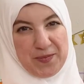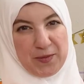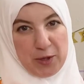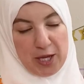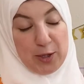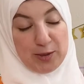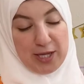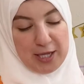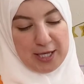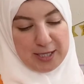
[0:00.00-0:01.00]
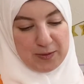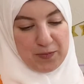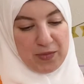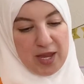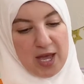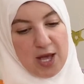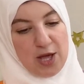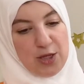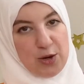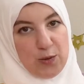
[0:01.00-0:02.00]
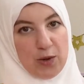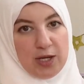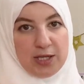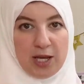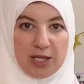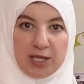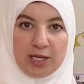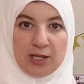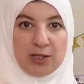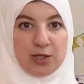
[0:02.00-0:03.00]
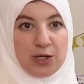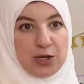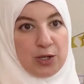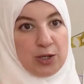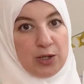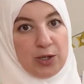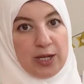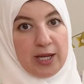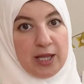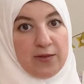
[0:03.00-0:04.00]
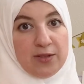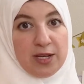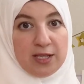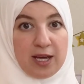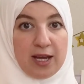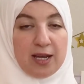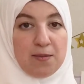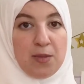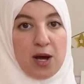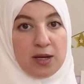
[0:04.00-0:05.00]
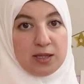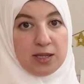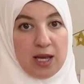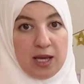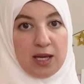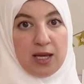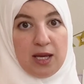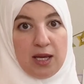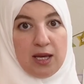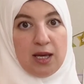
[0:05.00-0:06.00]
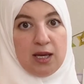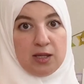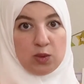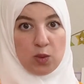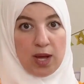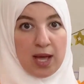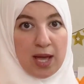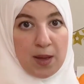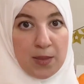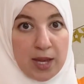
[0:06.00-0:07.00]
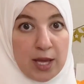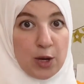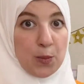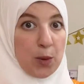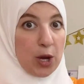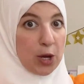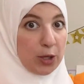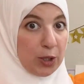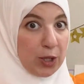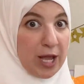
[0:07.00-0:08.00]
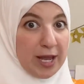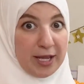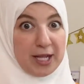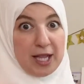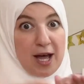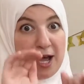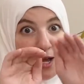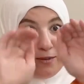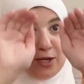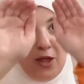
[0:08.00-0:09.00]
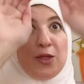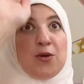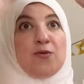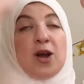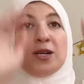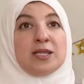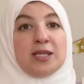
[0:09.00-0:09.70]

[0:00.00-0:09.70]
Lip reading: It goes like this. There was a little turtle. He lived in a tiny box. He swam in a puddle and he climbed on the rocks.